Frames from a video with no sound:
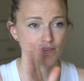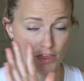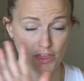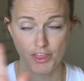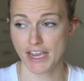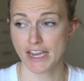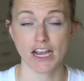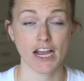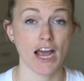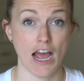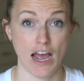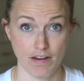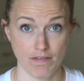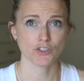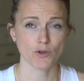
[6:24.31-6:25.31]
Thank
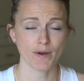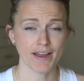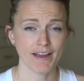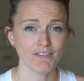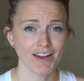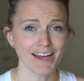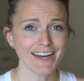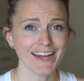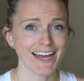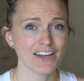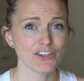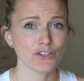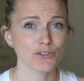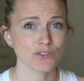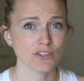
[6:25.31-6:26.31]
God. So I have not had
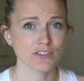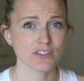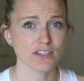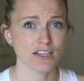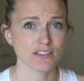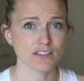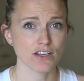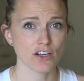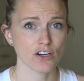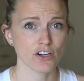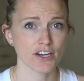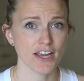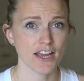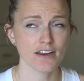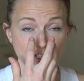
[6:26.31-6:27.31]
to use the snot sucker
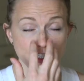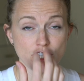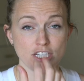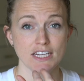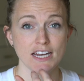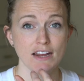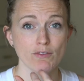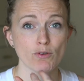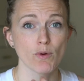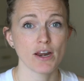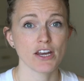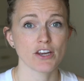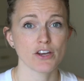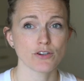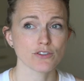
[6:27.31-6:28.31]
yet. She did have a
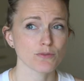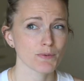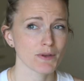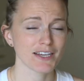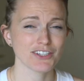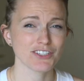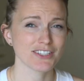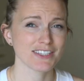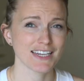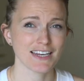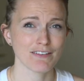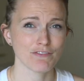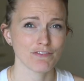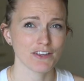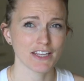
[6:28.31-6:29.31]
runny nose, but I just
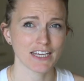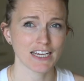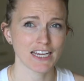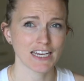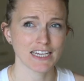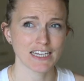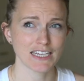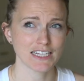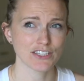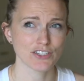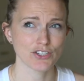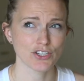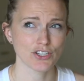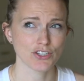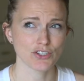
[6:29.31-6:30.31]
didn't feel like I needed
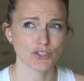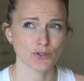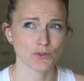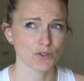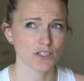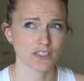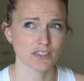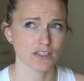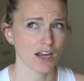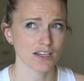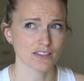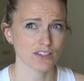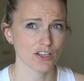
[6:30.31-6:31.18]
to do the snot